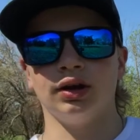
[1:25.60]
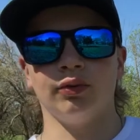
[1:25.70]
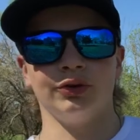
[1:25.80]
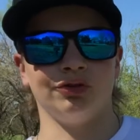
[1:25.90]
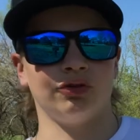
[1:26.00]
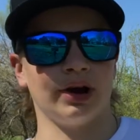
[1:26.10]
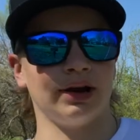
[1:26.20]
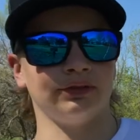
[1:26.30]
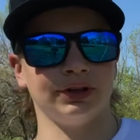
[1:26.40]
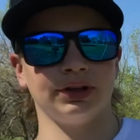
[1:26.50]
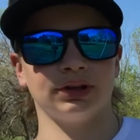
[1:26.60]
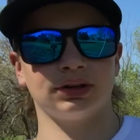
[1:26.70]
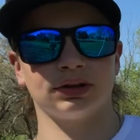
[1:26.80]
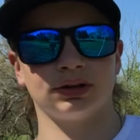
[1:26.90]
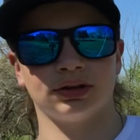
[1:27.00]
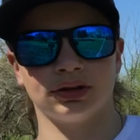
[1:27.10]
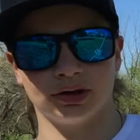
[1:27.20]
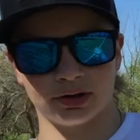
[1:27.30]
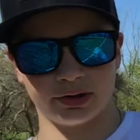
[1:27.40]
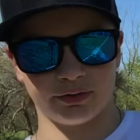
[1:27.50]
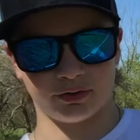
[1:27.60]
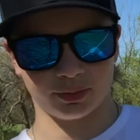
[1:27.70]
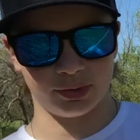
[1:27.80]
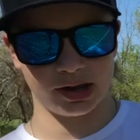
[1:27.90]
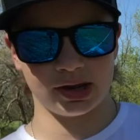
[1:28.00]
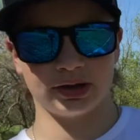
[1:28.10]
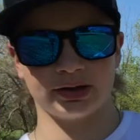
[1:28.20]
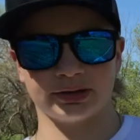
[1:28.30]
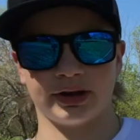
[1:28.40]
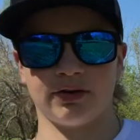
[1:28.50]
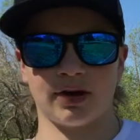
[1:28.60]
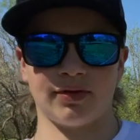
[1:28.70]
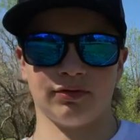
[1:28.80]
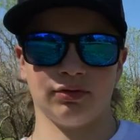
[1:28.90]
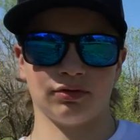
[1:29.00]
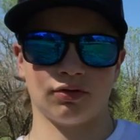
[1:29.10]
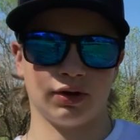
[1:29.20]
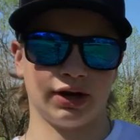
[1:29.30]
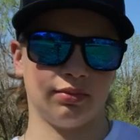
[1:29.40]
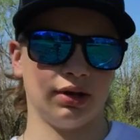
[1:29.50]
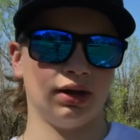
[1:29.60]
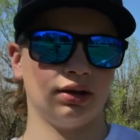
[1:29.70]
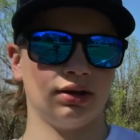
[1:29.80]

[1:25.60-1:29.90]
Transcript: When traveling, for me, because I travel quite a bit,